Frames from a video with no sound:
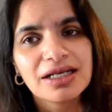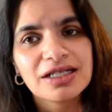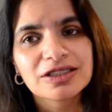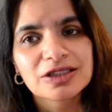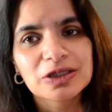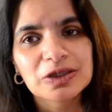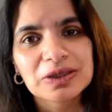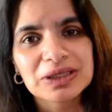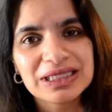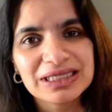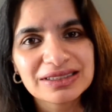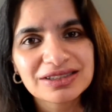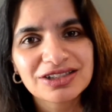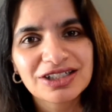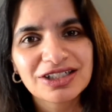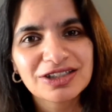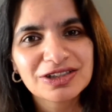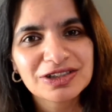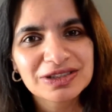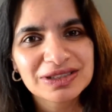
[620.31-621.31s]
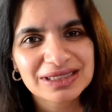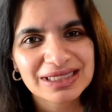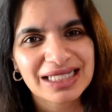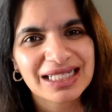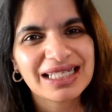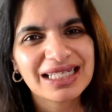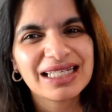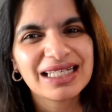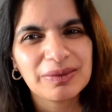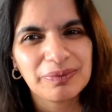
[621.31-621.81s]
So he's trying to
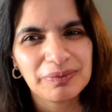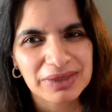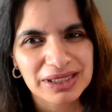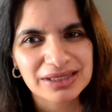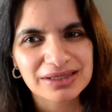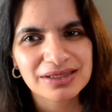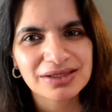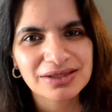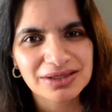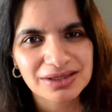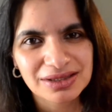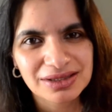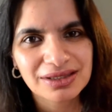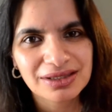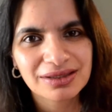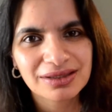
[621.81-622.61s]
say he misses